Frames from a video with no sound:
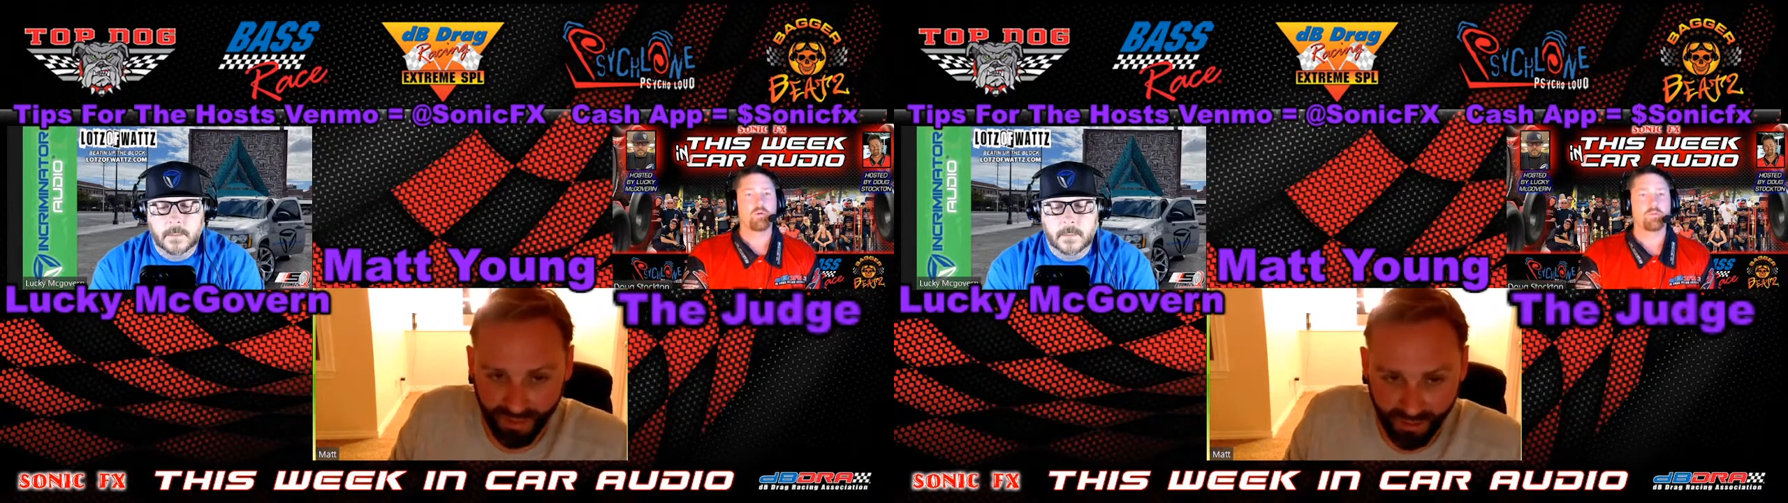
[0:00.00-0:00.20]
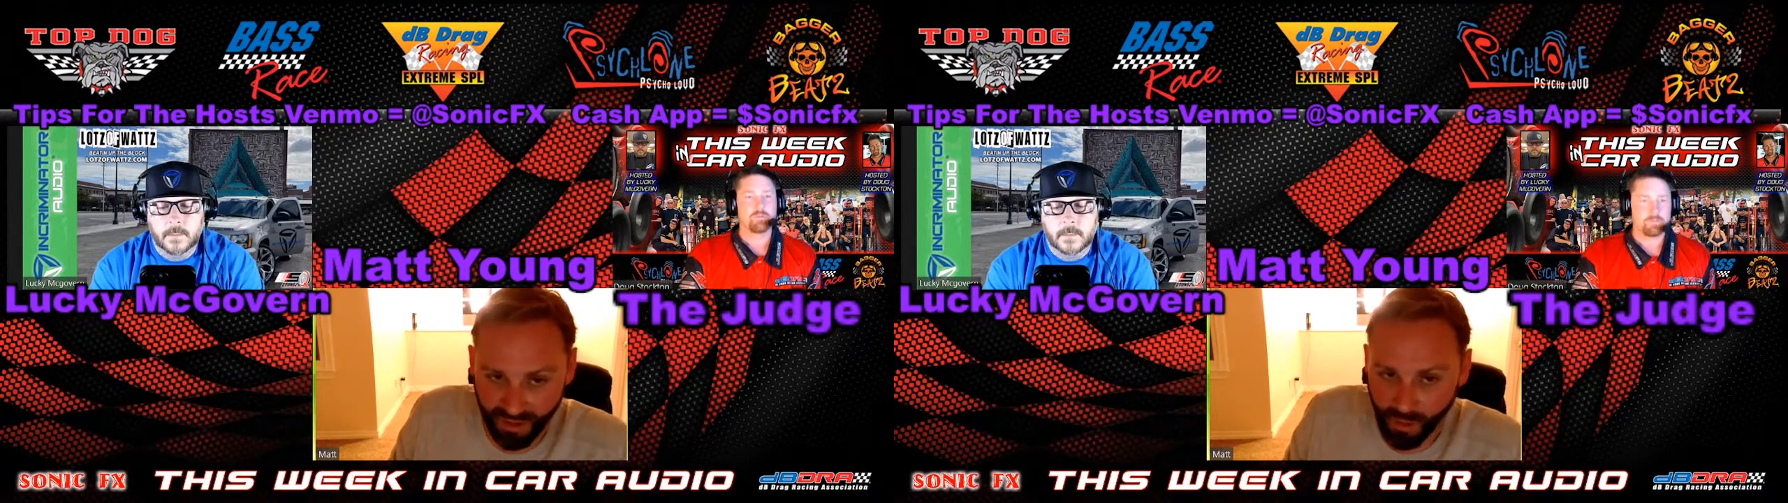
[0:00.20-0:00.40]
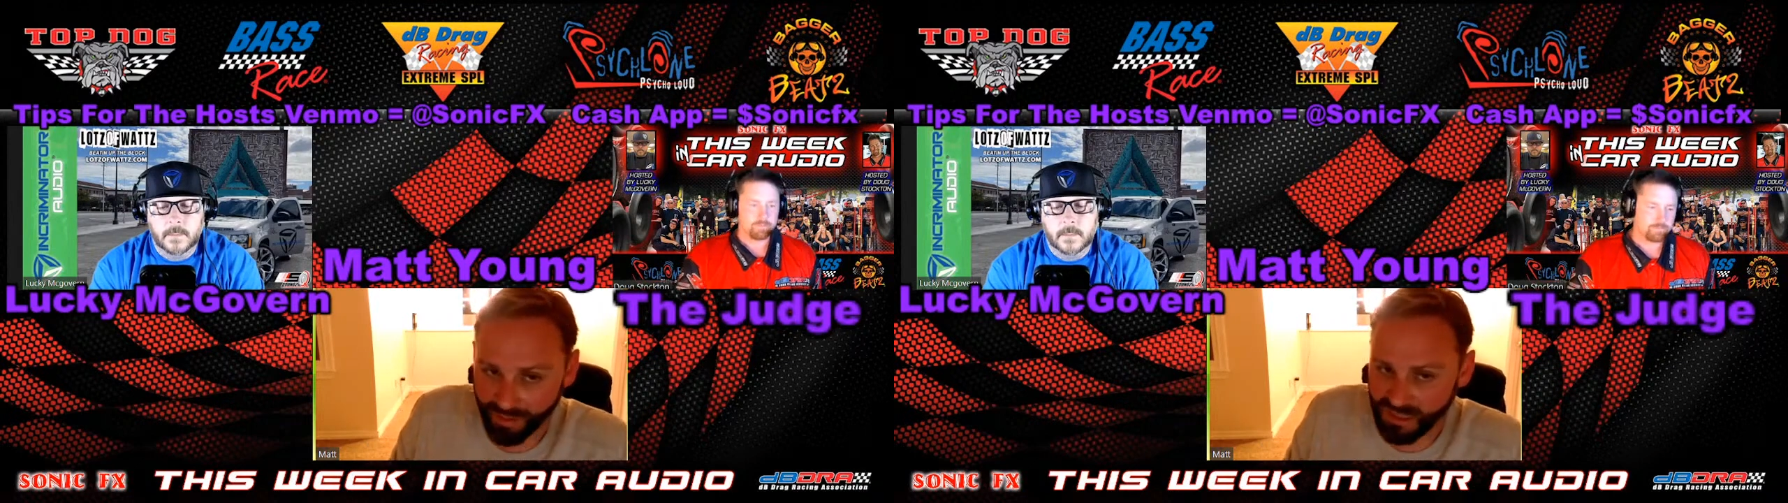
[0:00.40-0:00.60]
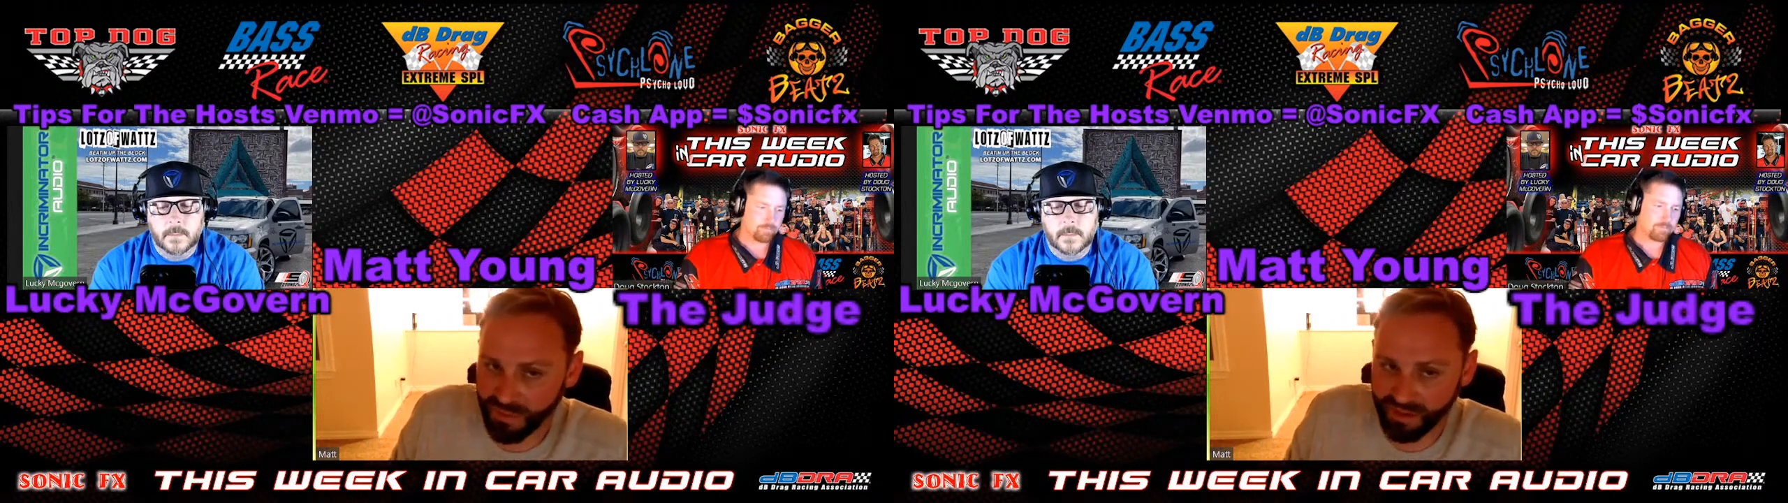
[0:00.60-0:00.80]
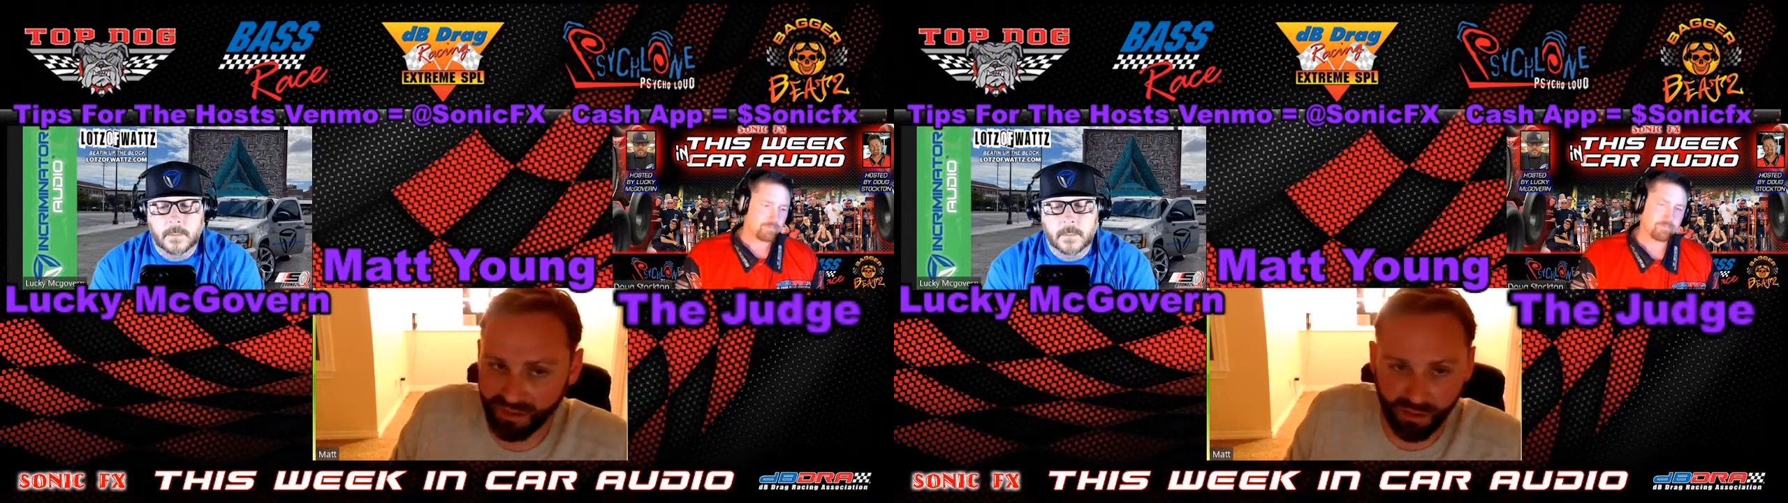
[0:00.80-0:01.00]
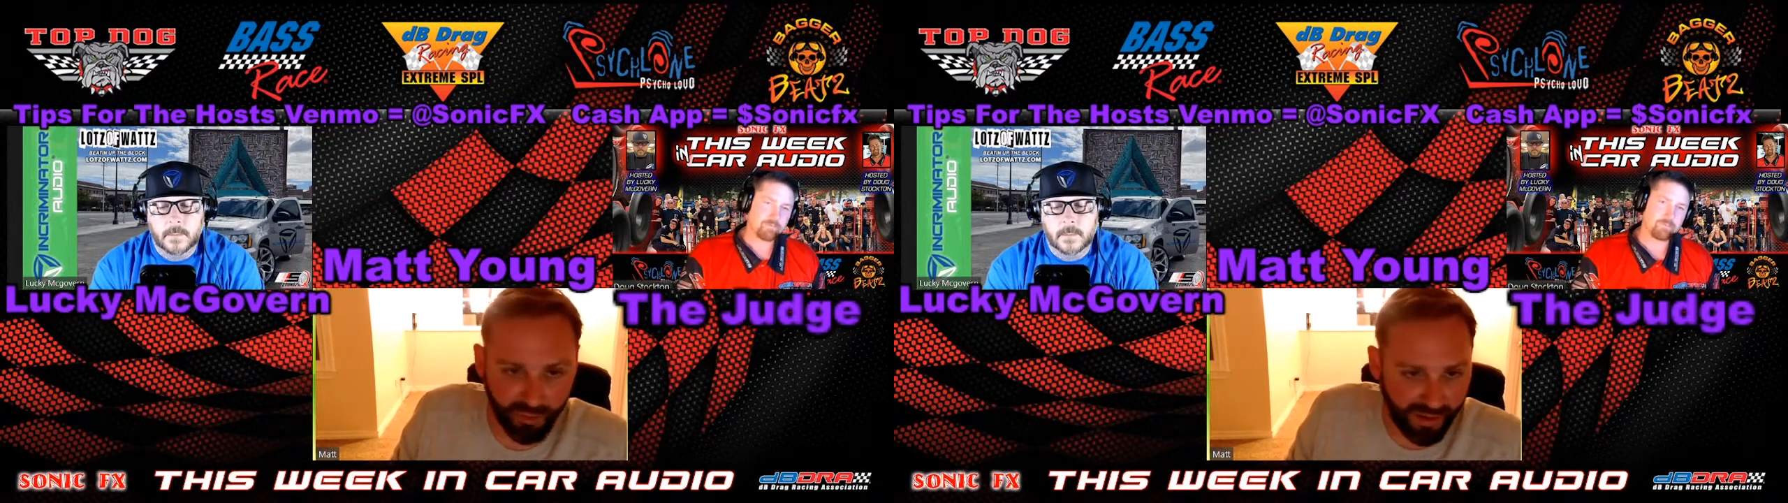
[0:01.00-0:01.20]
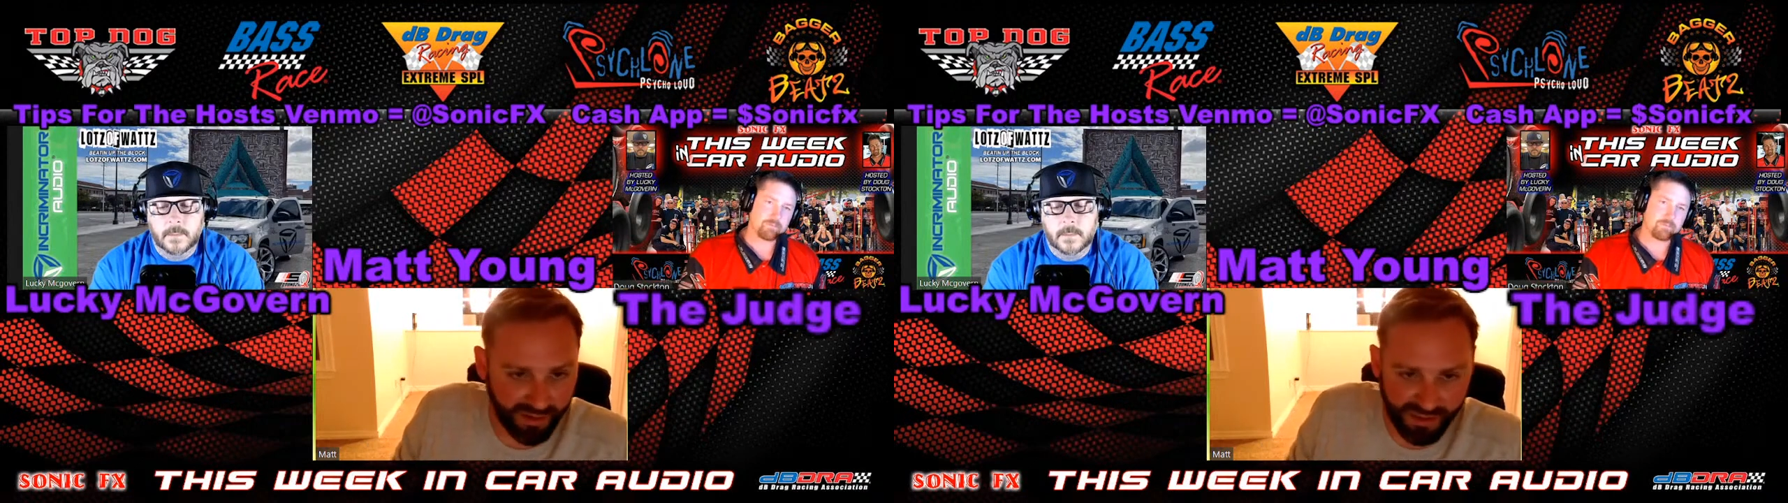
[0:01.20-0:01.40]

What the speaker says: you don't want to spin it over about